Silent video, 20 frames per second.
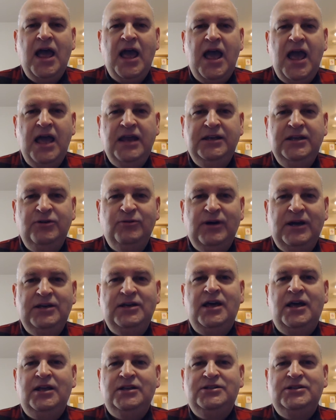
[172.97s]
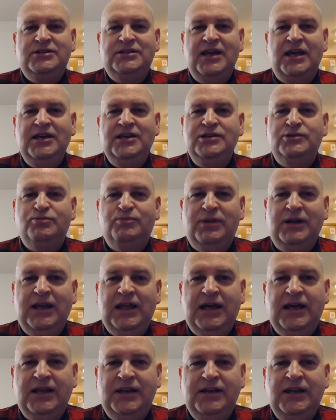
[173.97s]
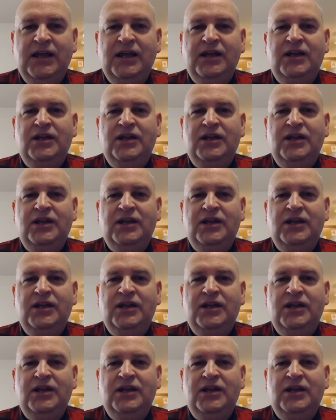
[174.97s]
Anyway, today's plan,